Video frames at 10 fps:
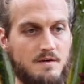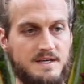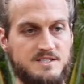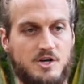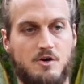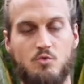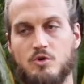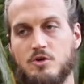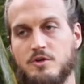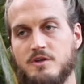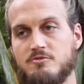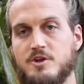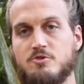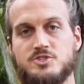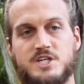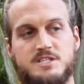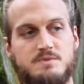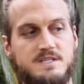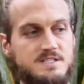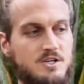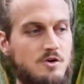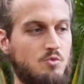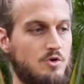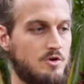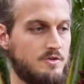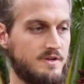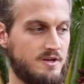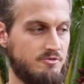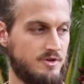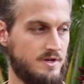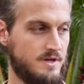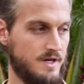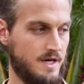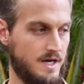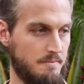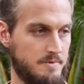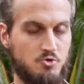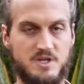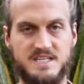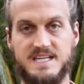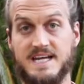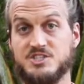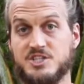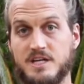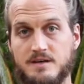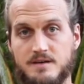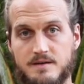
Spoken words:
They saw a world of no judgment. They saw a world of no contention,